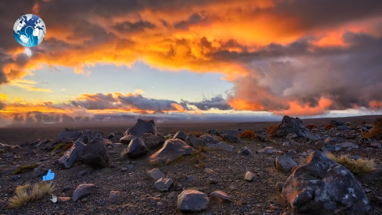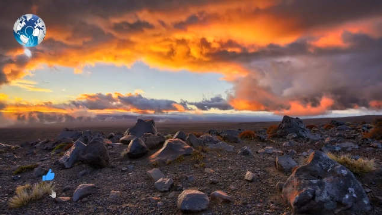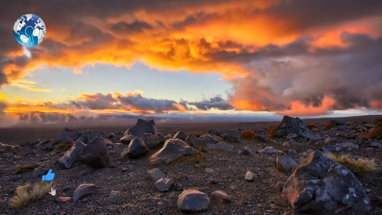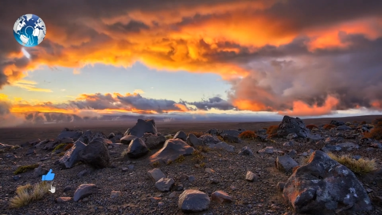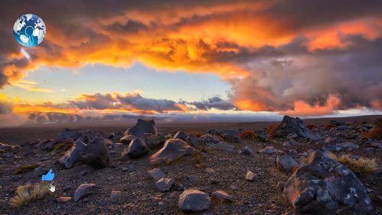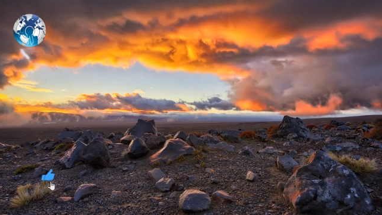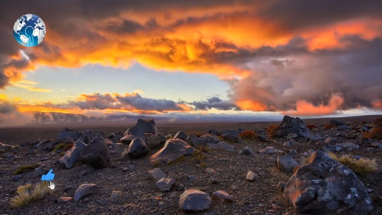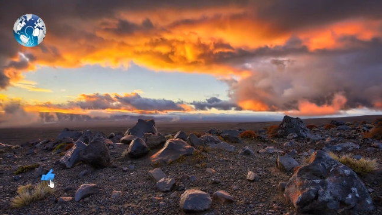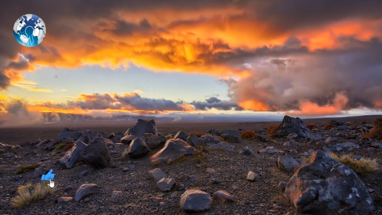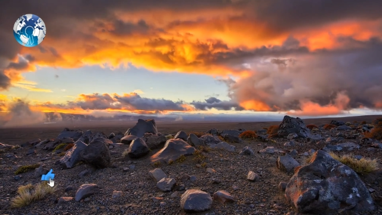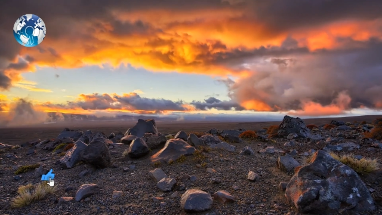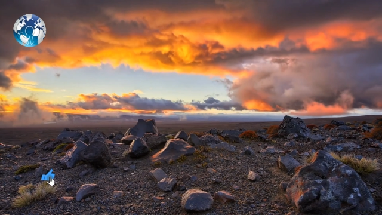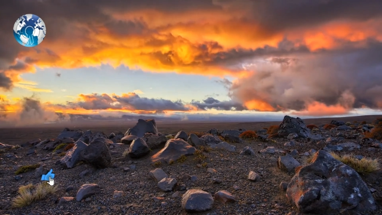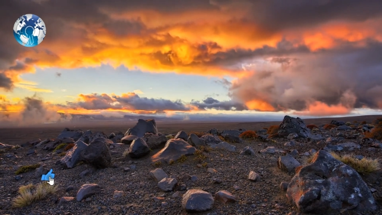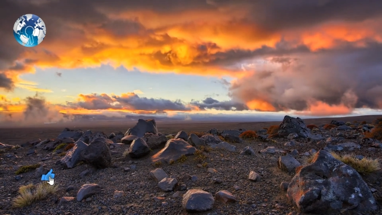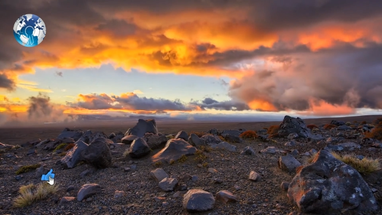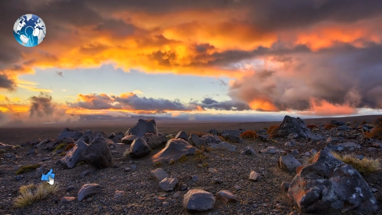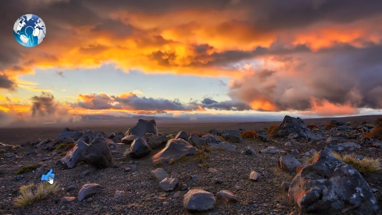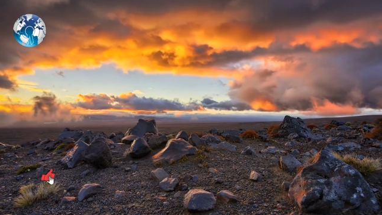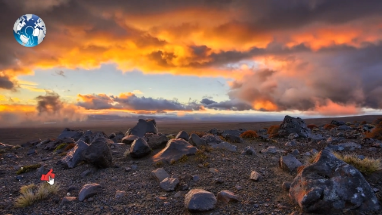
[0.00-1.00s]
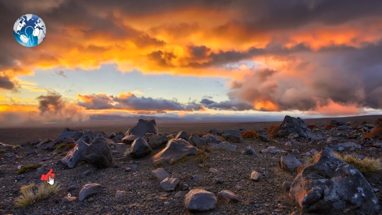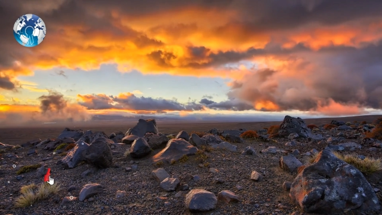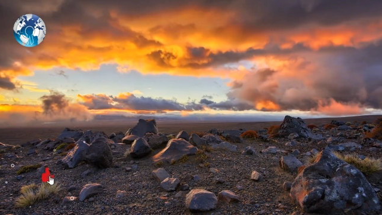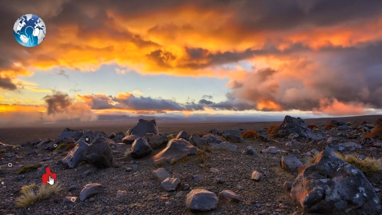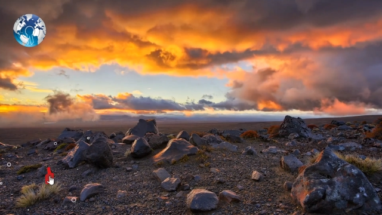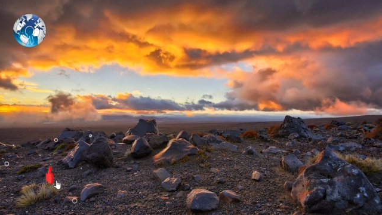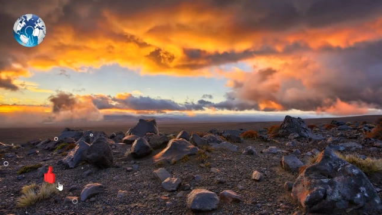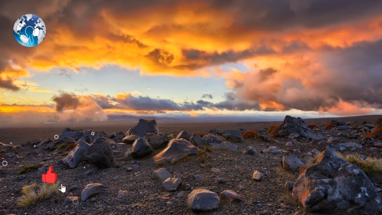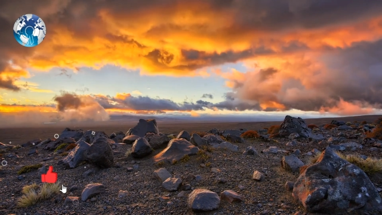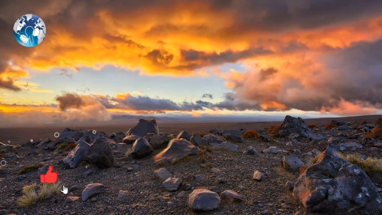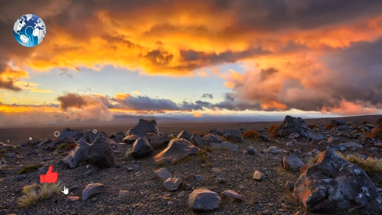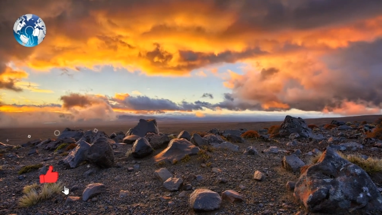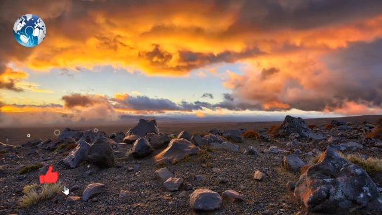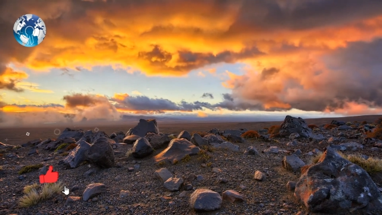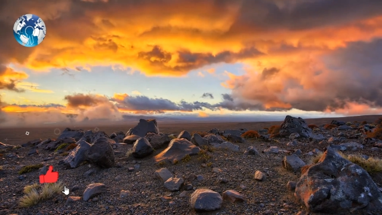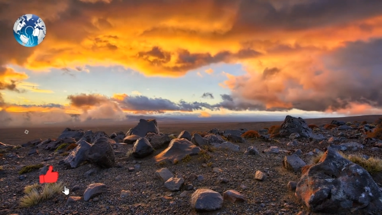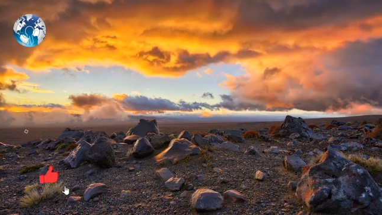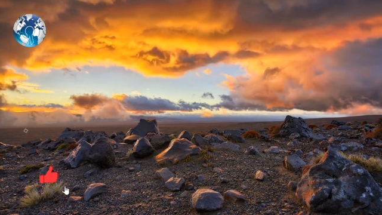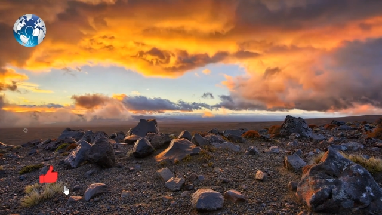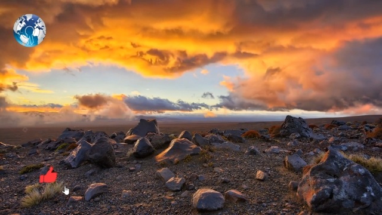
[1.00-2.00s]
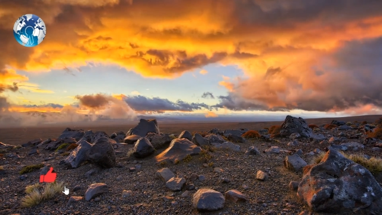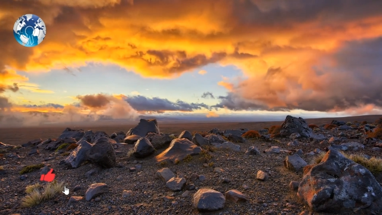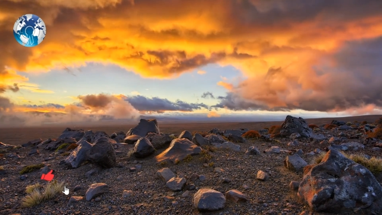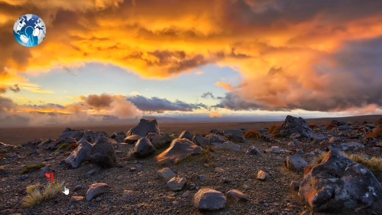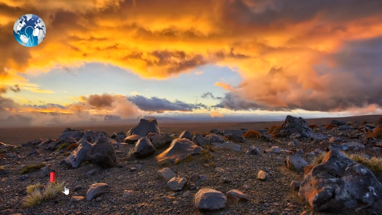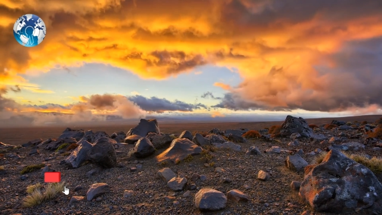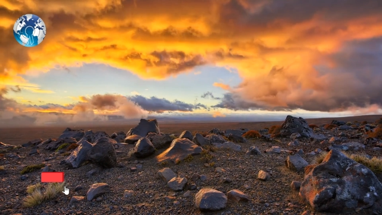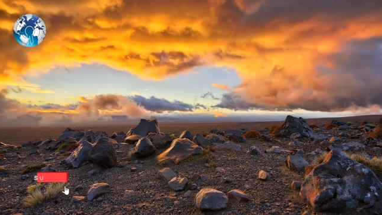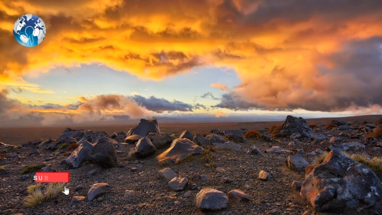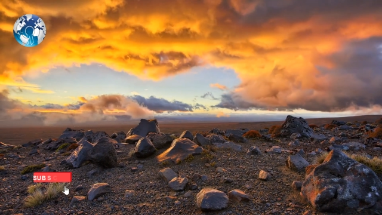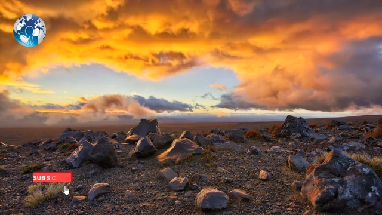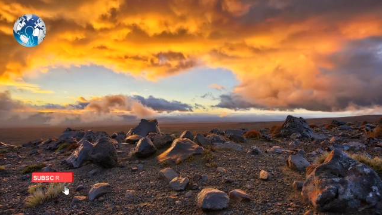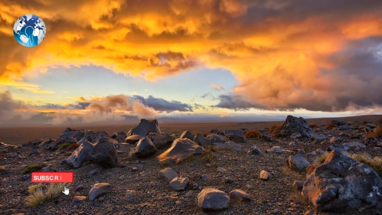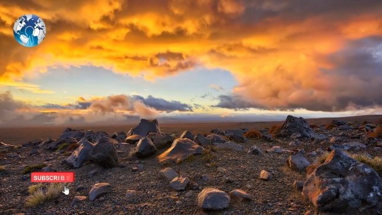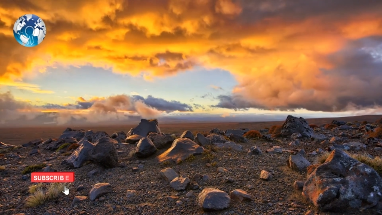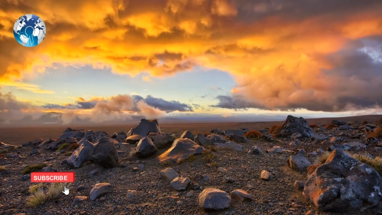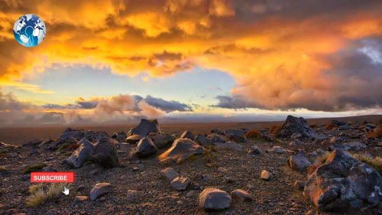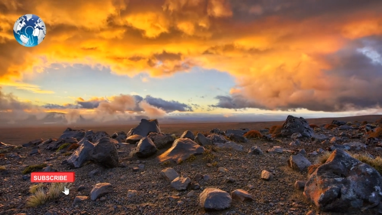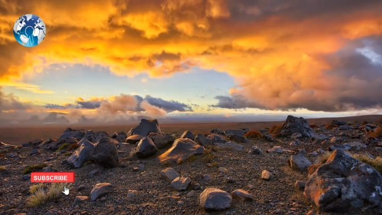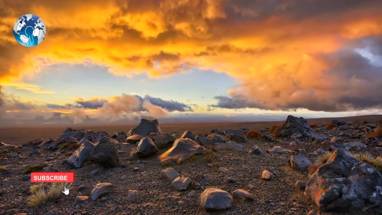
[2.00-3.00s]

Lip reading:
No face is visible, so there are no lips to read.